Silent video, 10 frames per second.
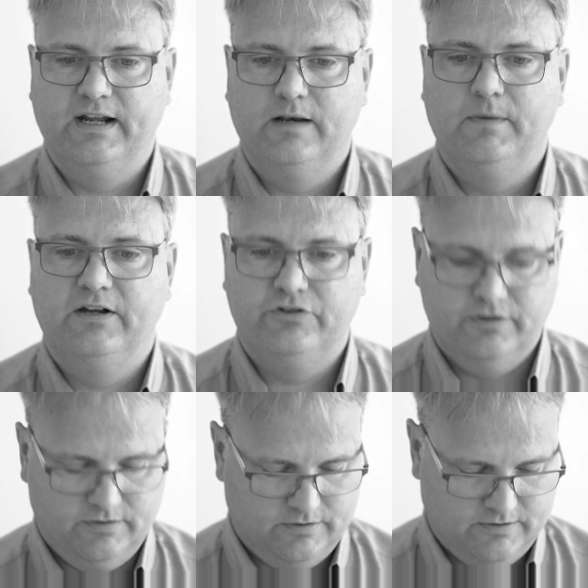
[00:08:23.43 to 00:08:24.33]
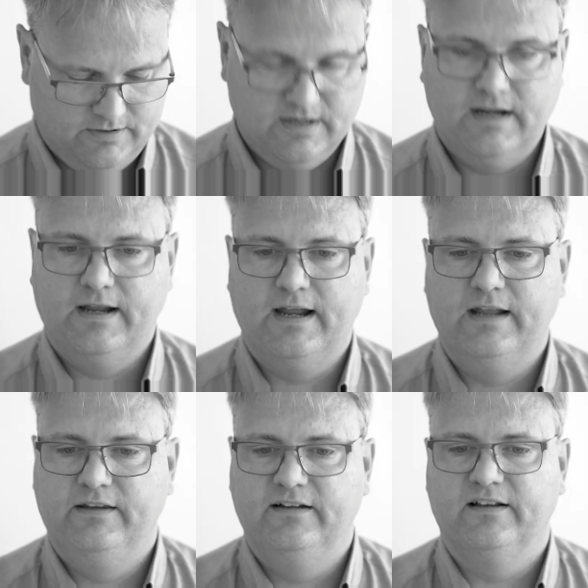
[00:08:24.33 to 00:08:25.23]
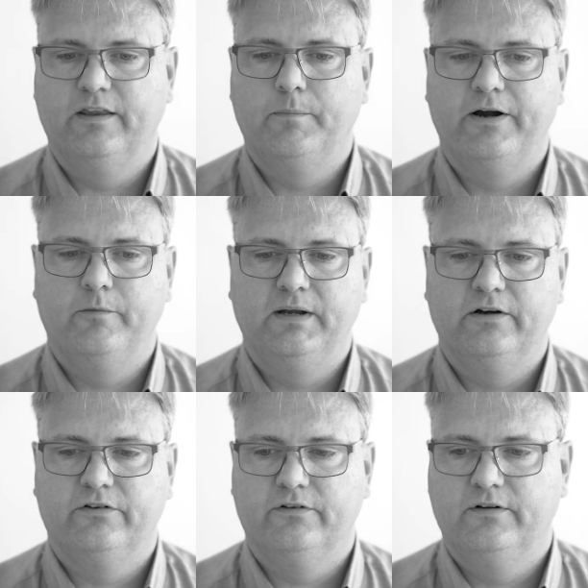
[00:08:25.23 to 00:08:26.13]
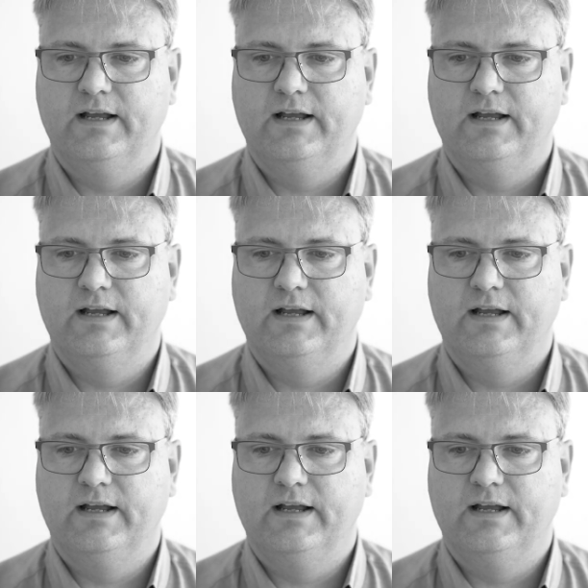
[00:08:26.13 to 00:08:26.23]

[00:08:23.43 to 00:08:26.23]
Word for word: animation and these other parameters.